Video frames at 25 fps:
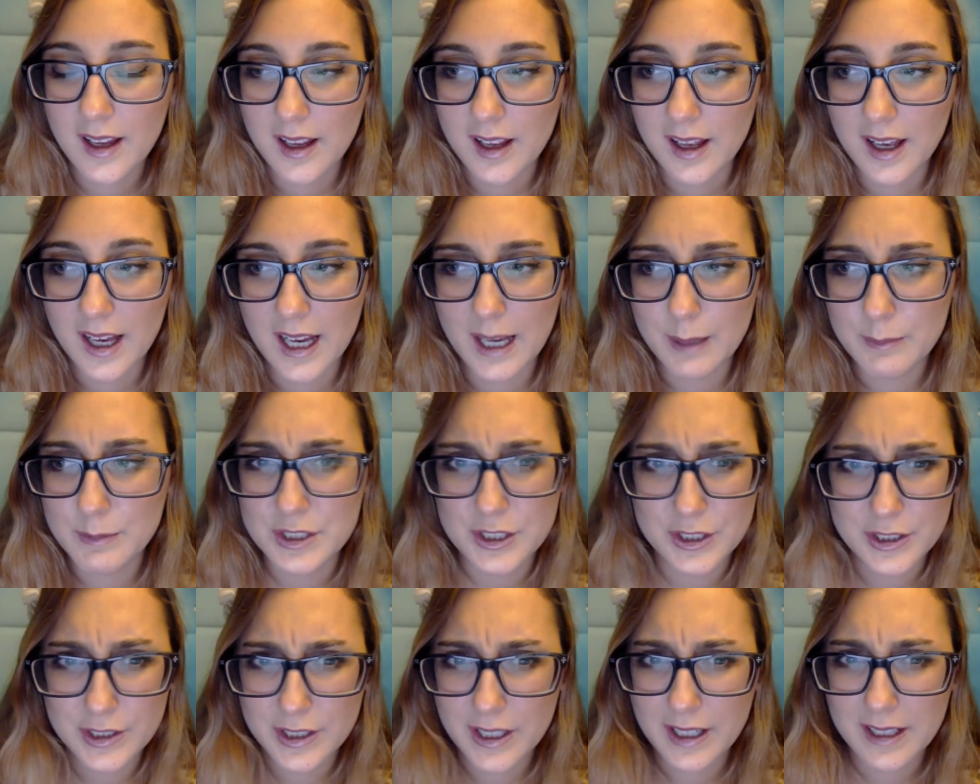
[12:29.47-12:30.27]
I'm
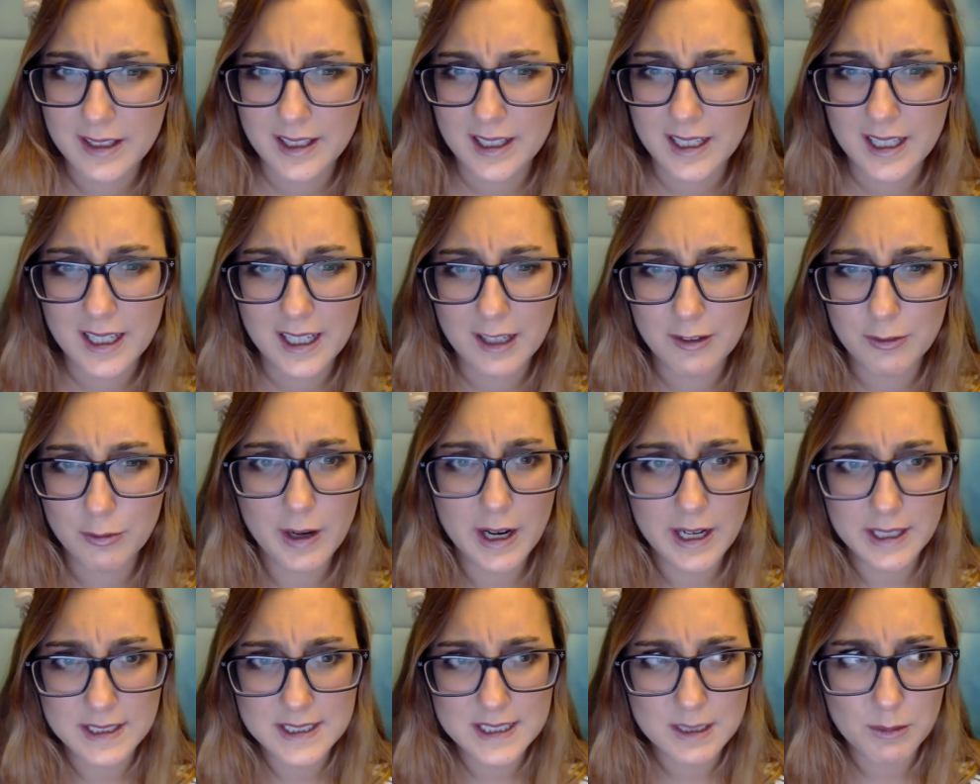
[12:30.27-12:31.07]
sure, I think I've
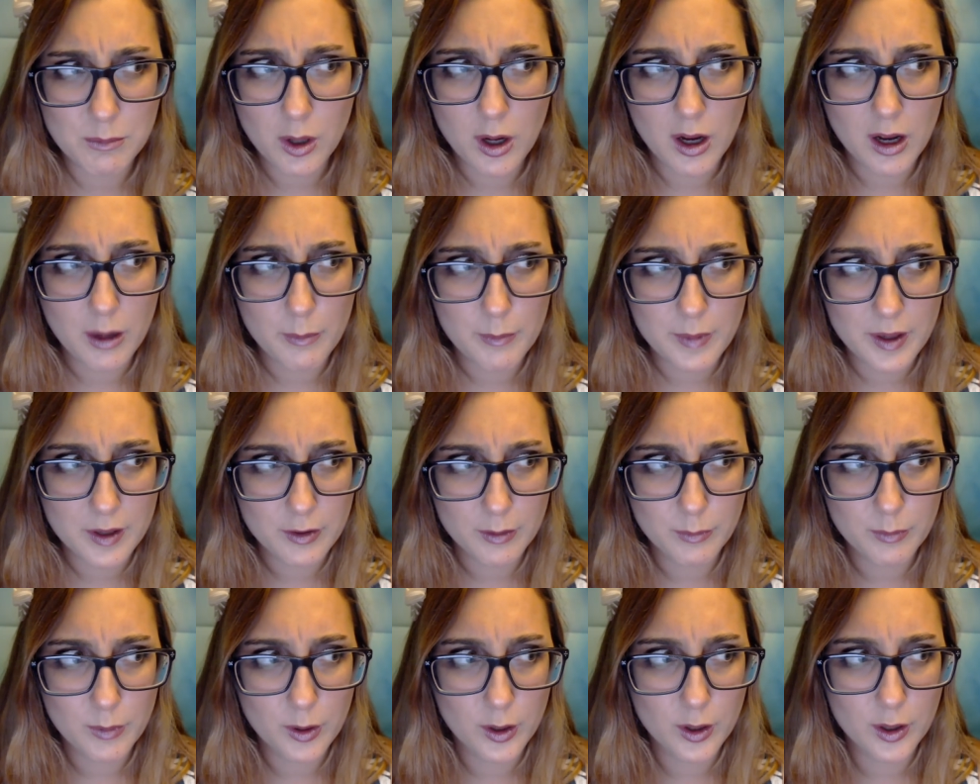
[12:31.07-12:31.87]
read some comment from
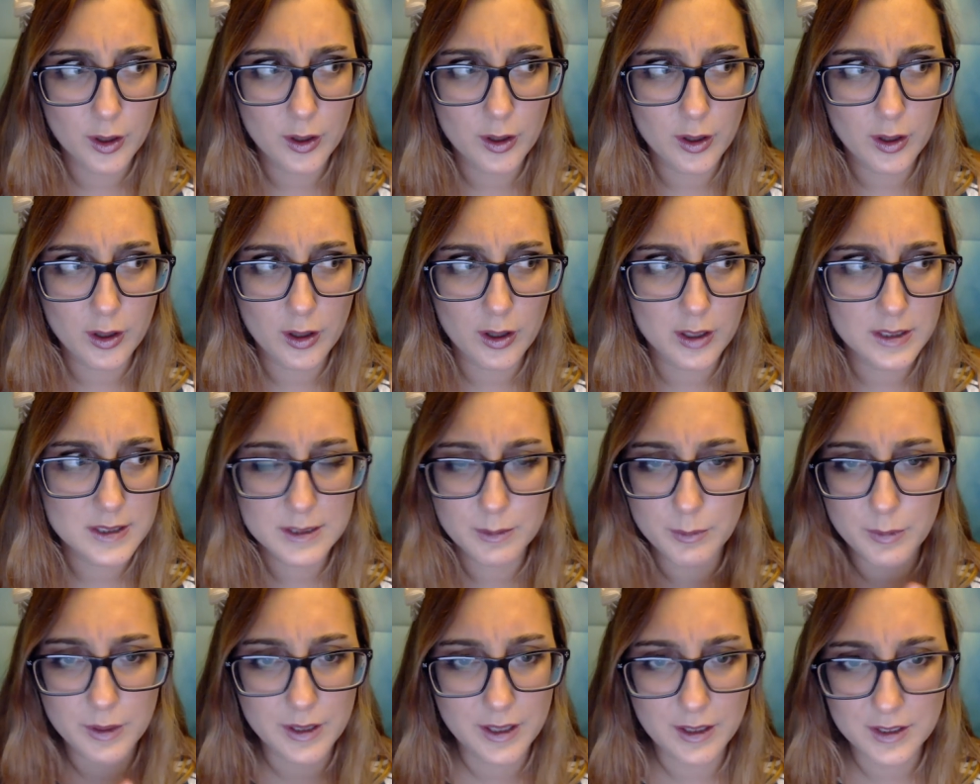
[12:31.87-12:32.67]
her on
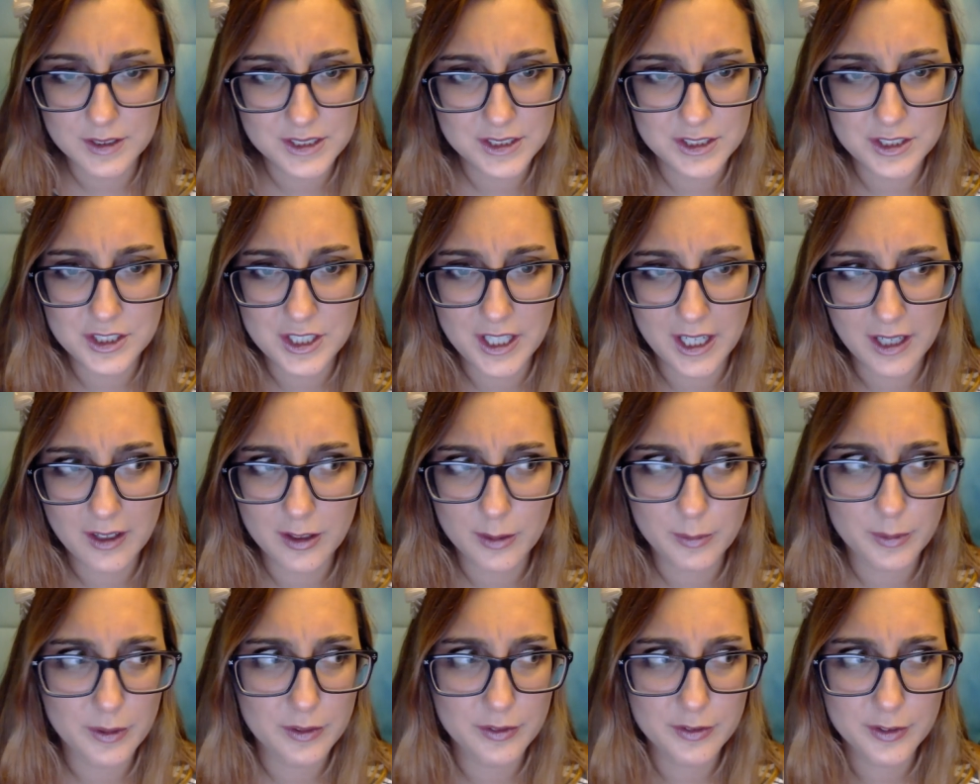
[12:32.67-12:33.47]
someone else's channel
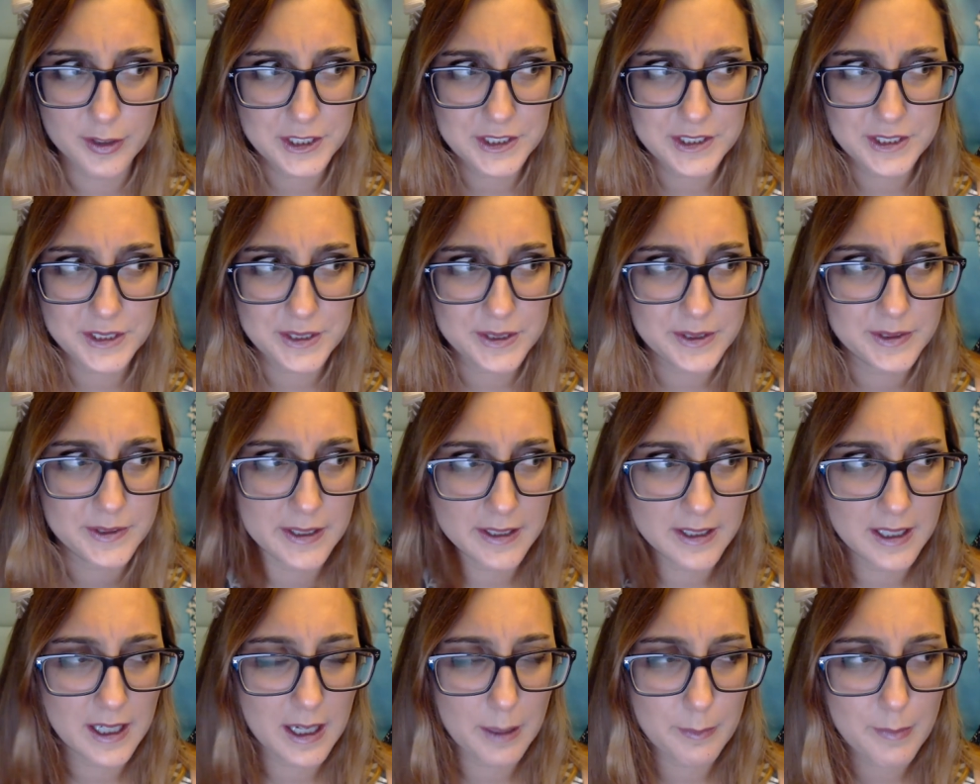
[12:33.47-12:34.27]
before too
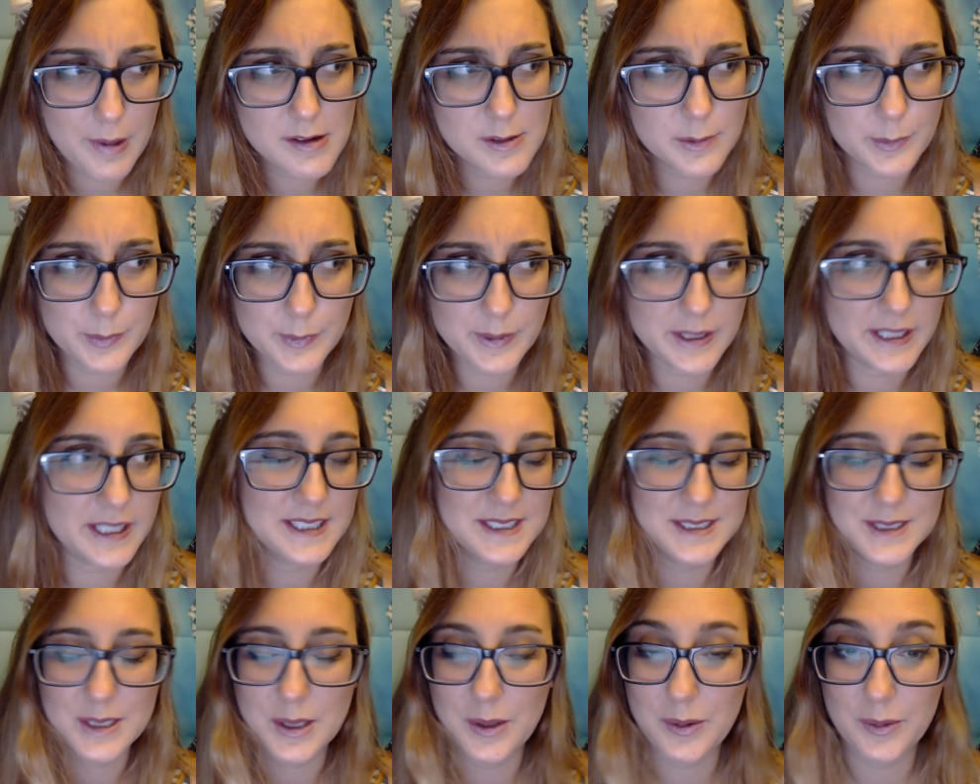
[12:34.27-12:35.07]
about me,
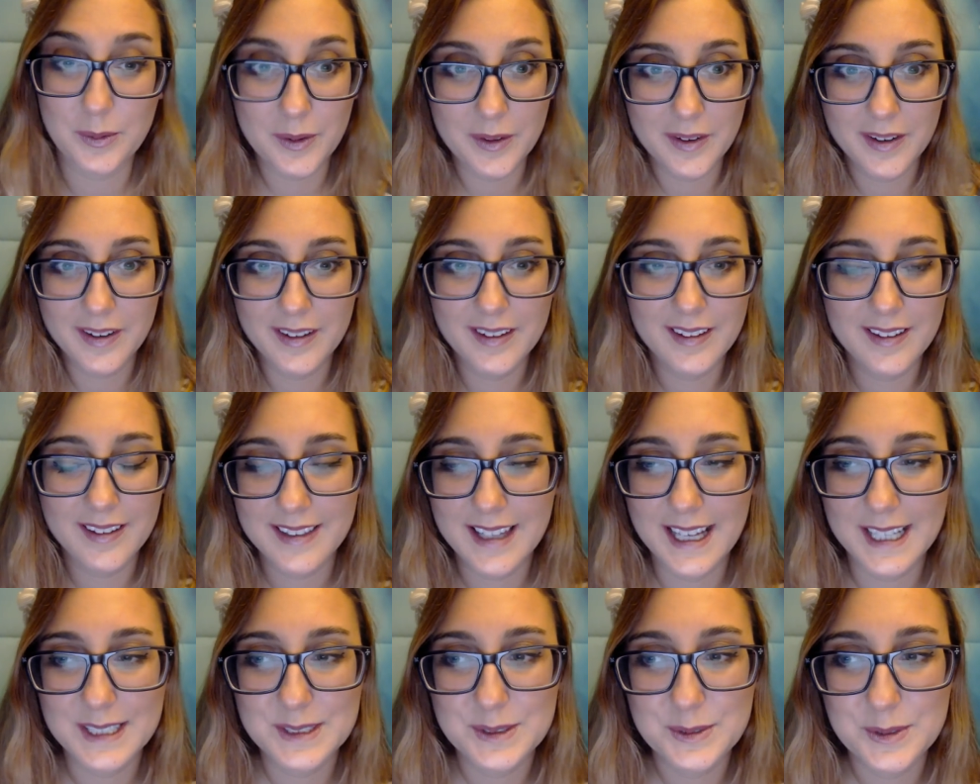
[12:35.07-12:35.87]
so
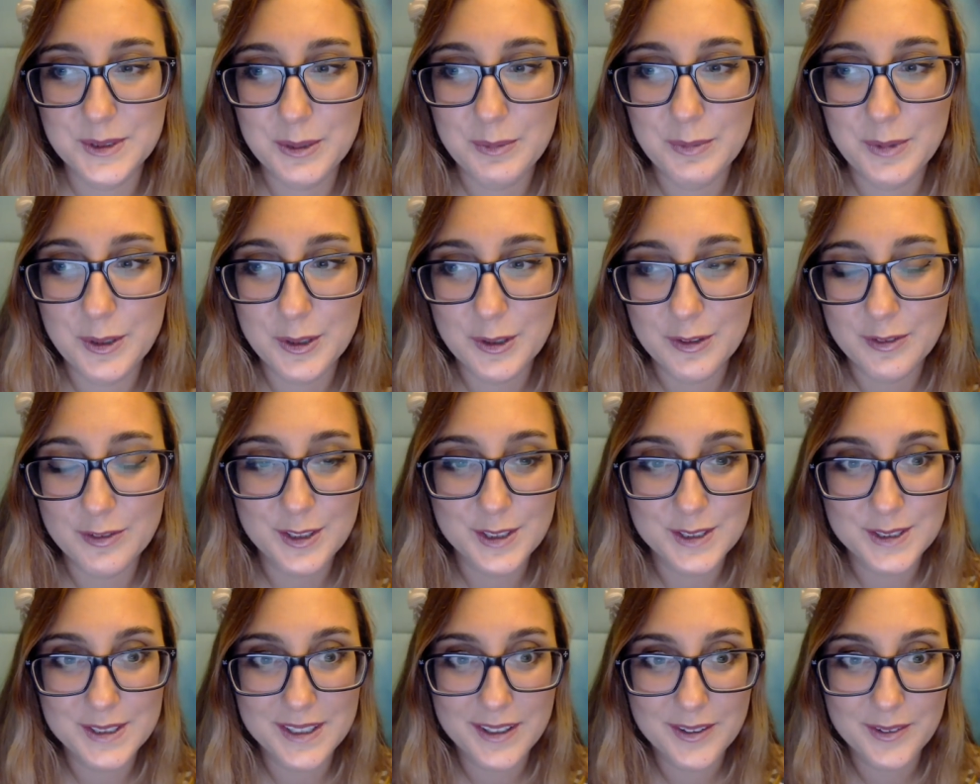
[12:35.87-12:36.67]
that's really beautiful.
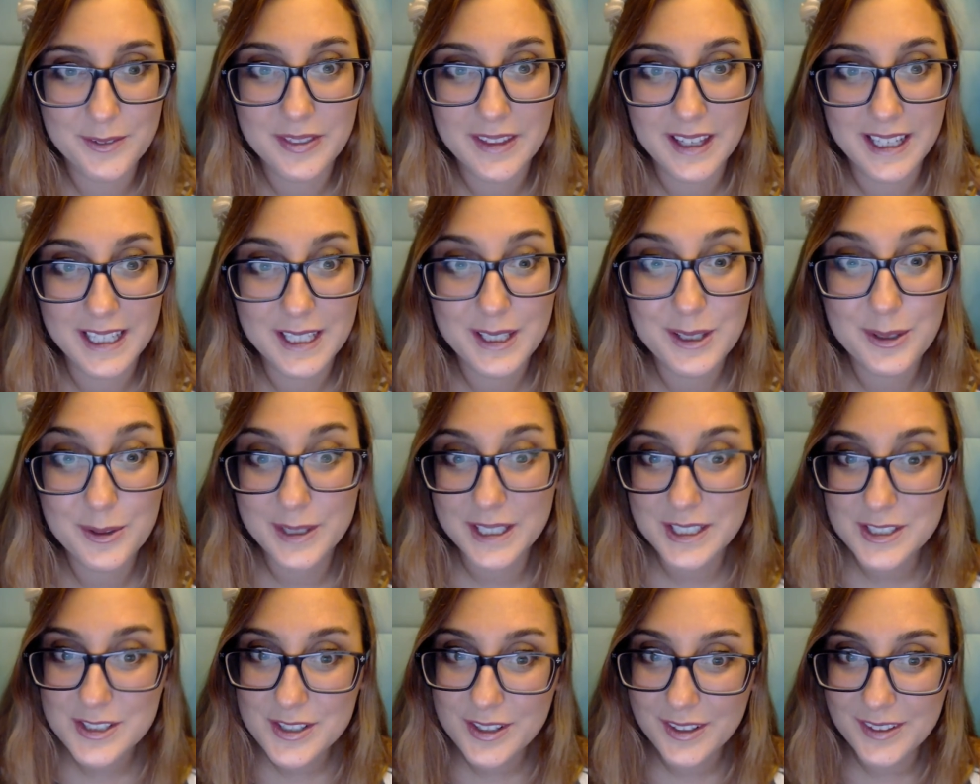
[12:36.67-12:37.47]
So thank you,
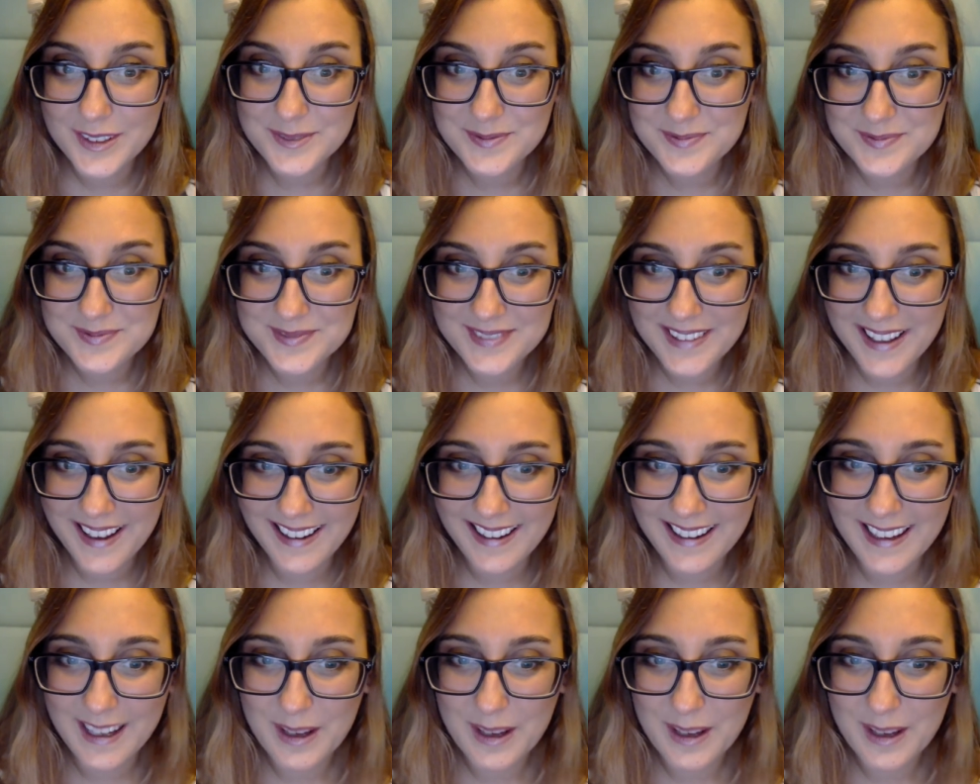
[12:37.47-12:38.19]
Rachel. Hi.